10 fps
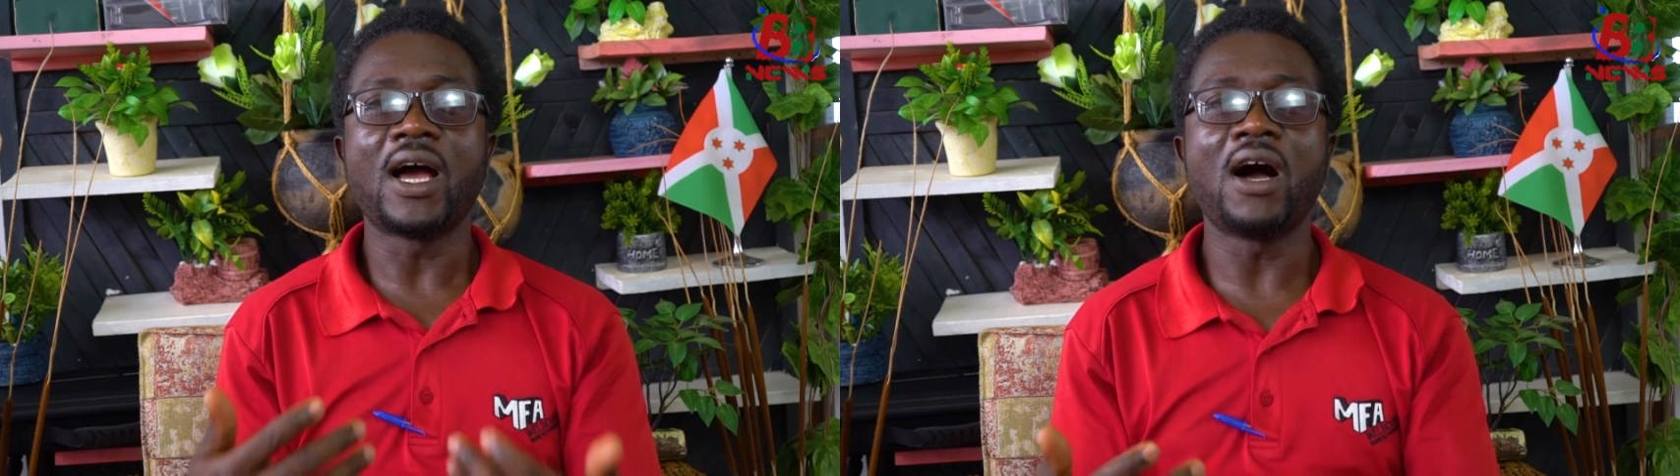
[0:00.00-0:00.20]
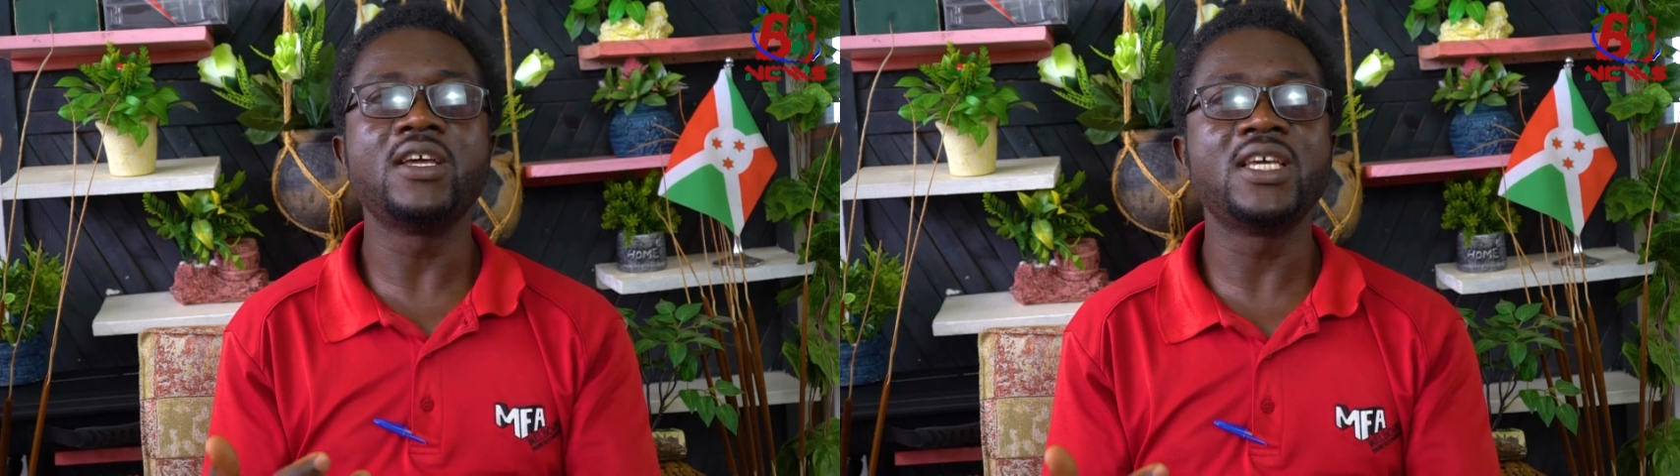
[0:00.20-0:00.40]

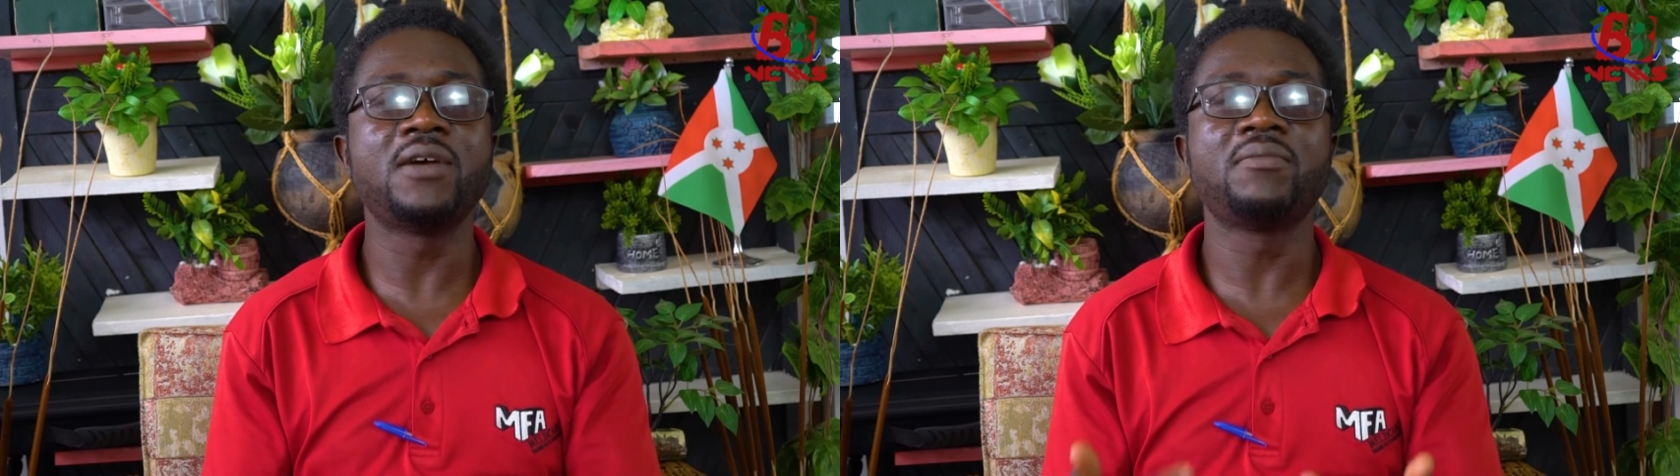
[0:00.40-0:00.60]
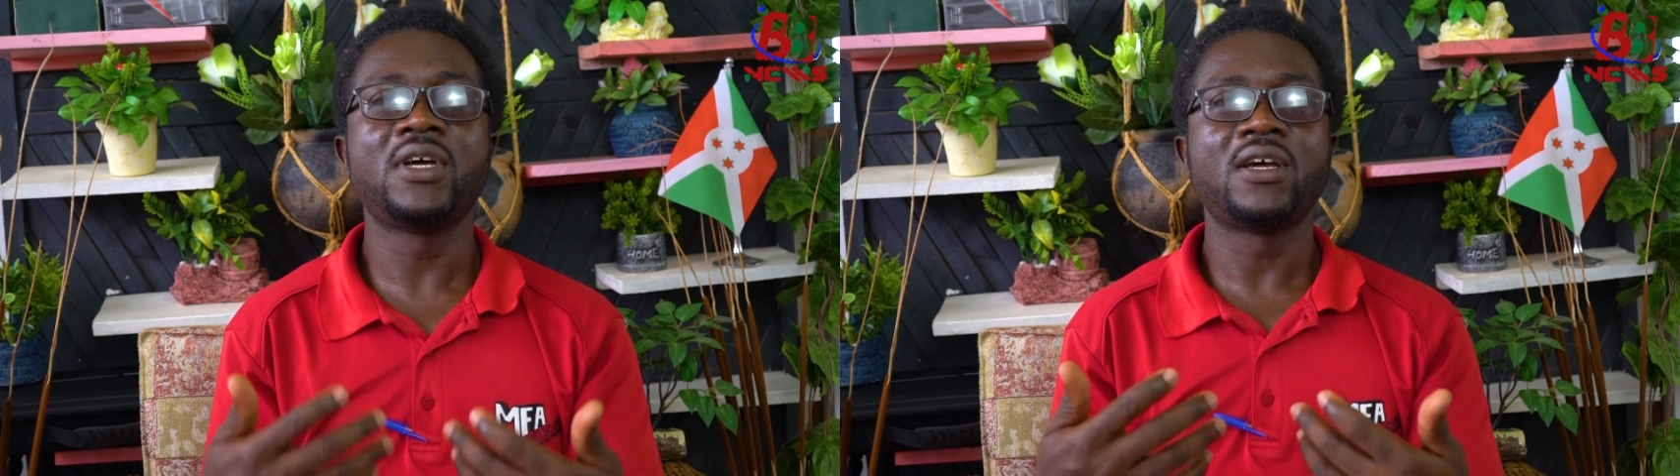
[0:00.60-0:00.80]
I
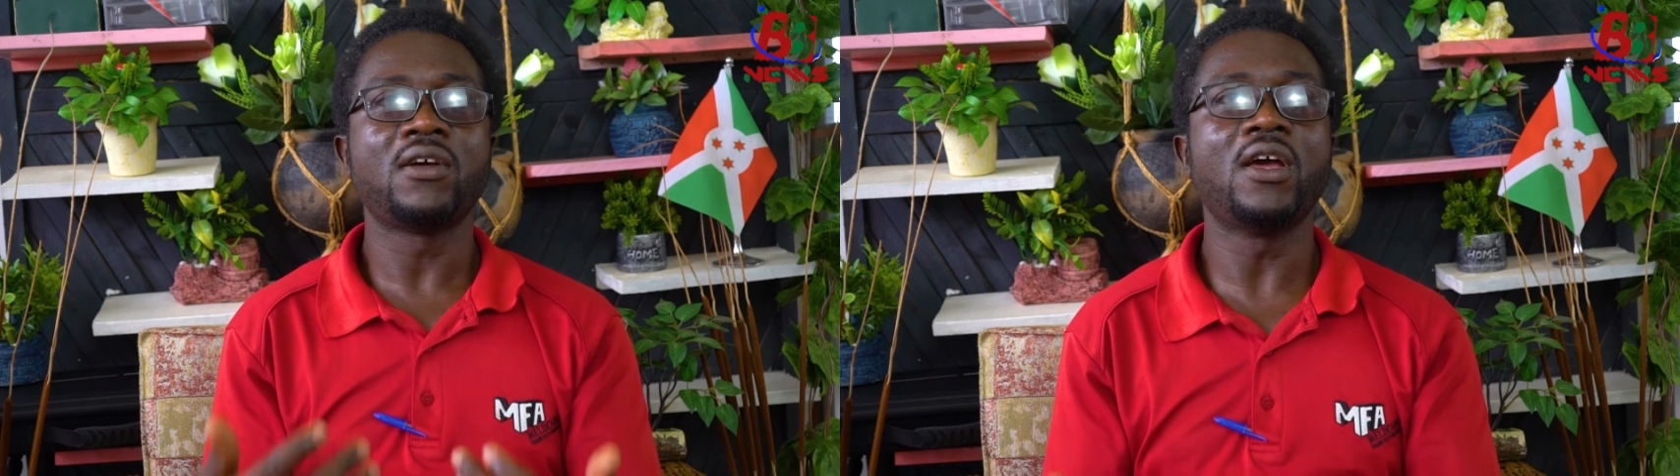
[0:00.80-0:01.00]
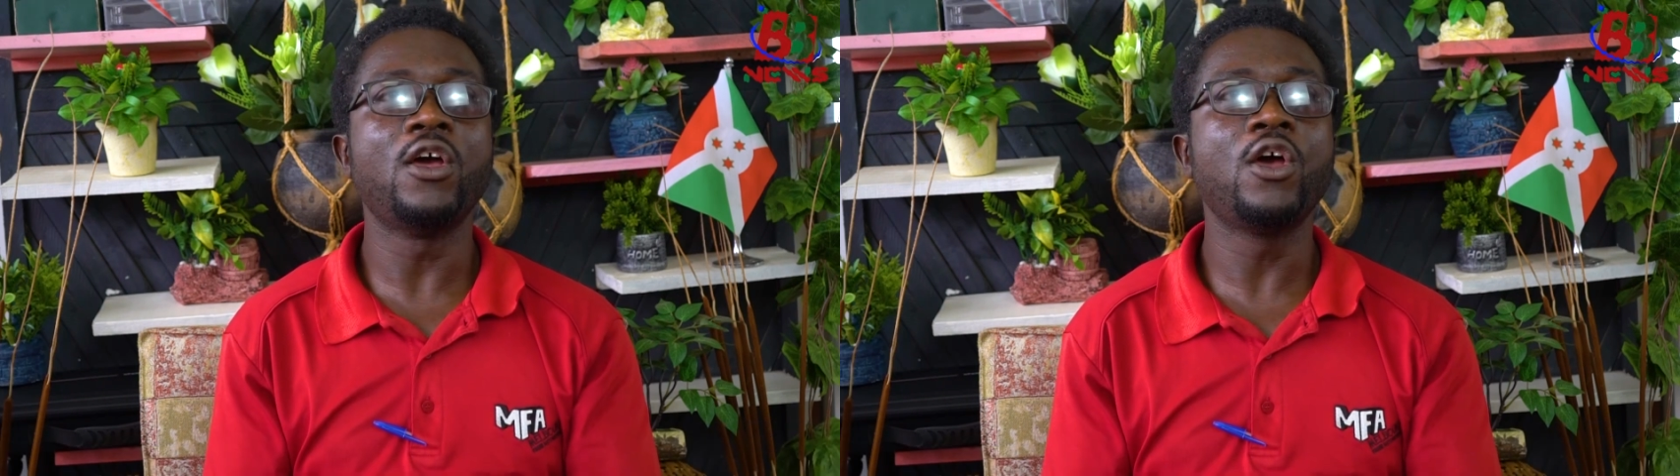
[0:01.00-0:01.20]
am
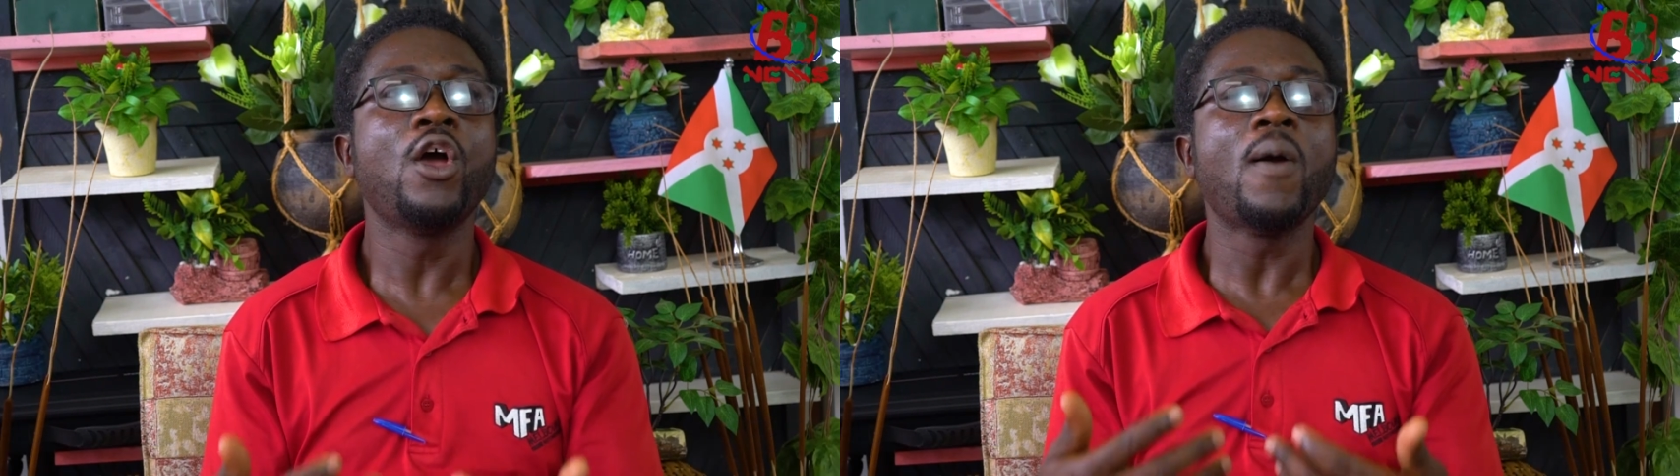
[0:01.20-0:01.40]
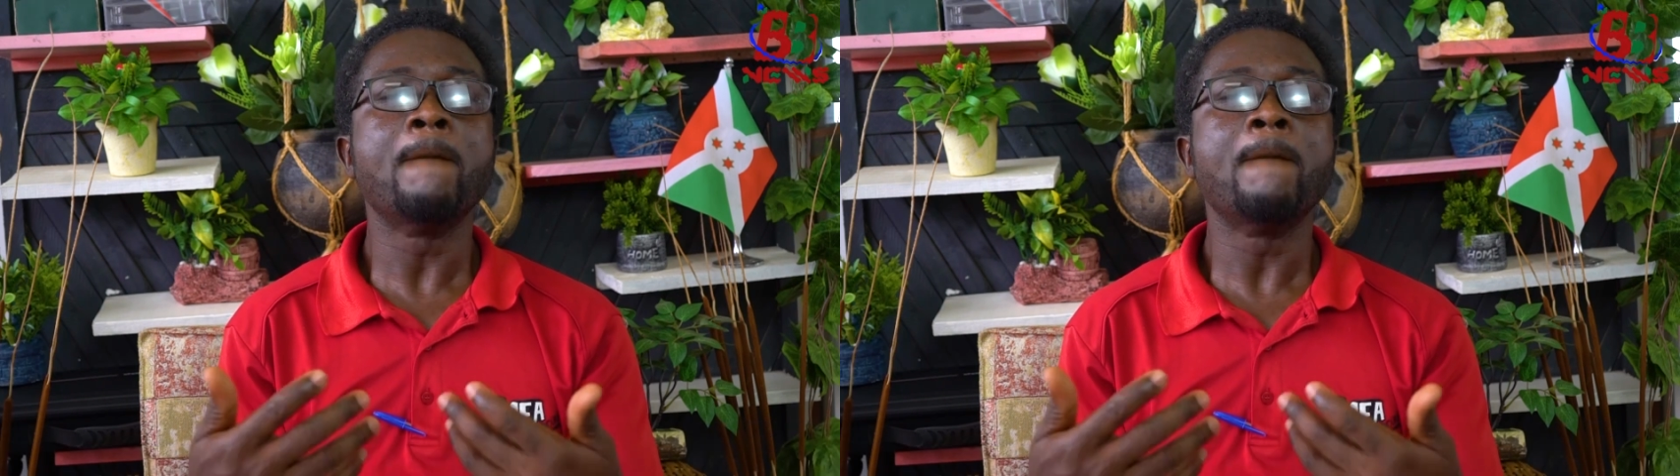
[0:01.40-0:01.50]
a